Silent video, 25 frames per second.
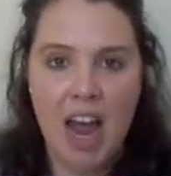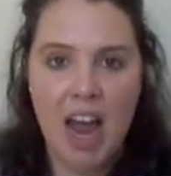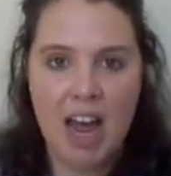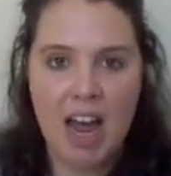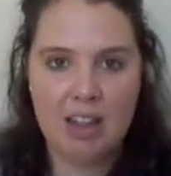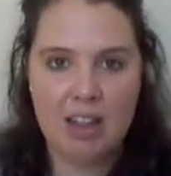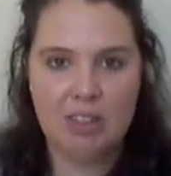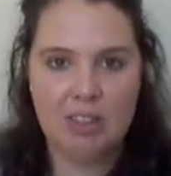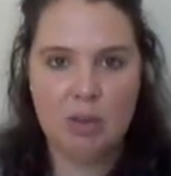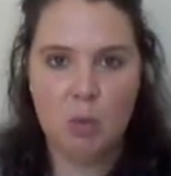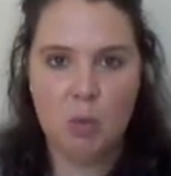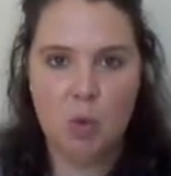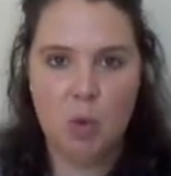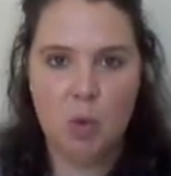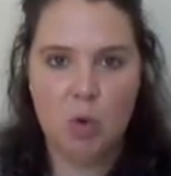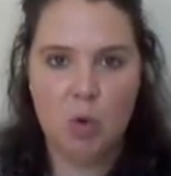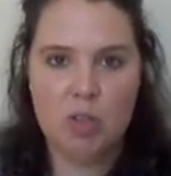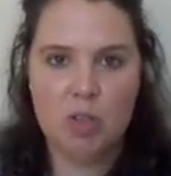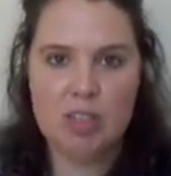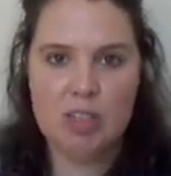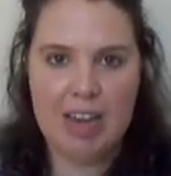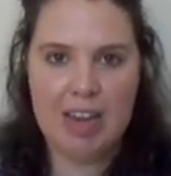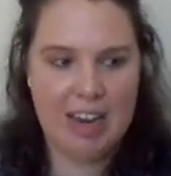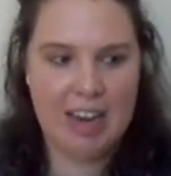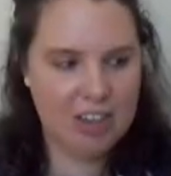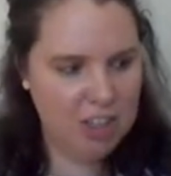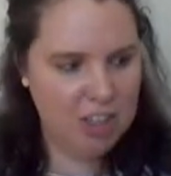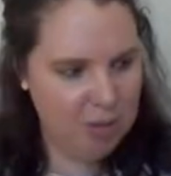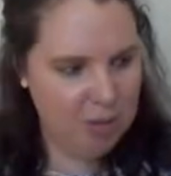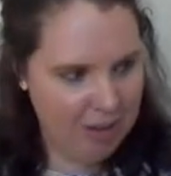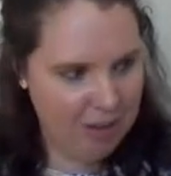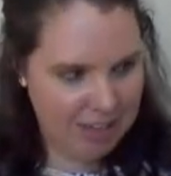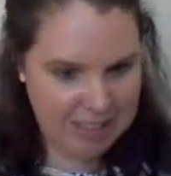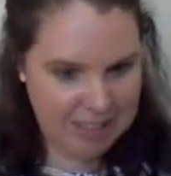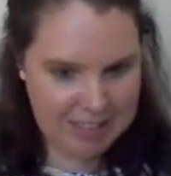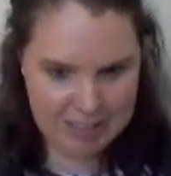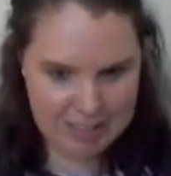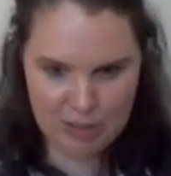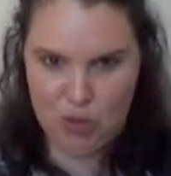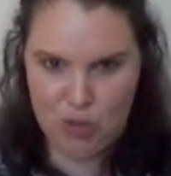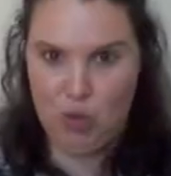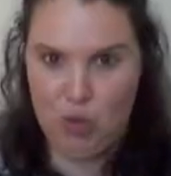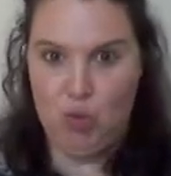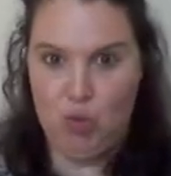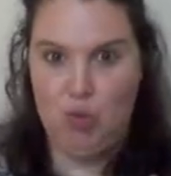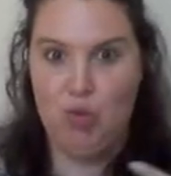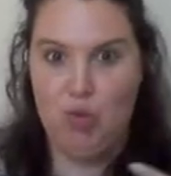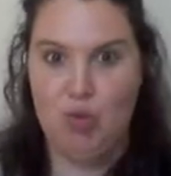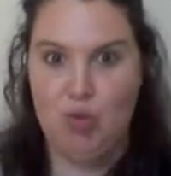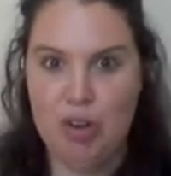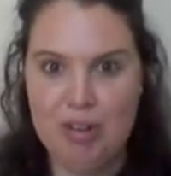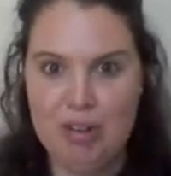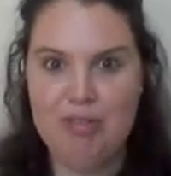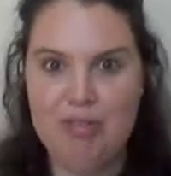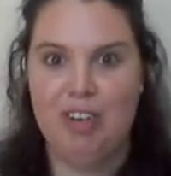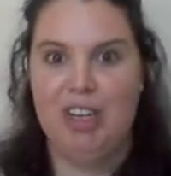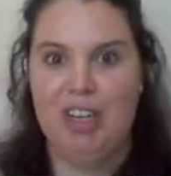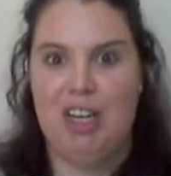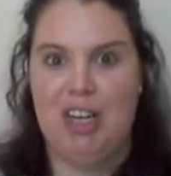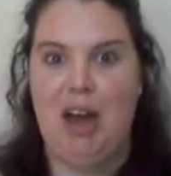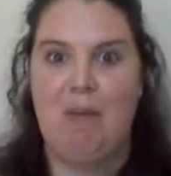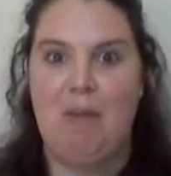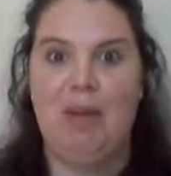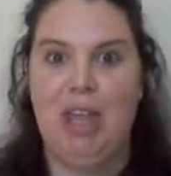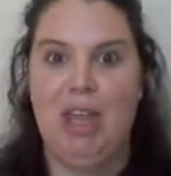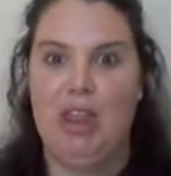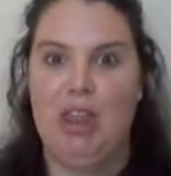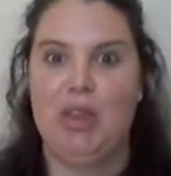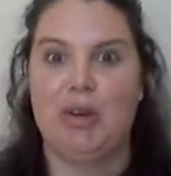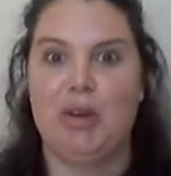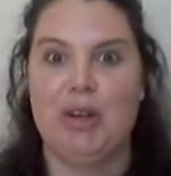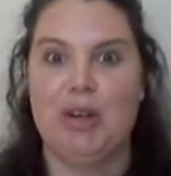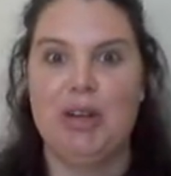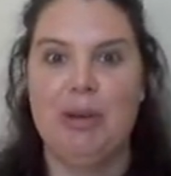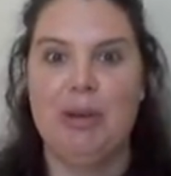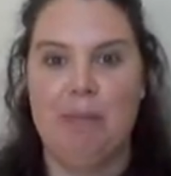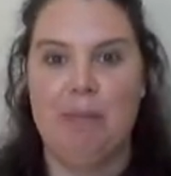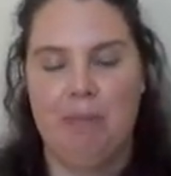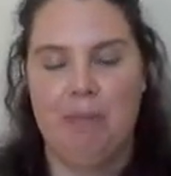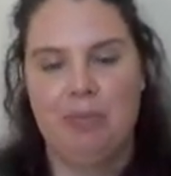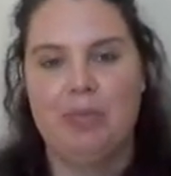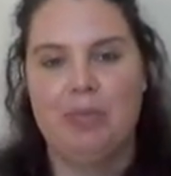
and the water actually makes like this river coming through.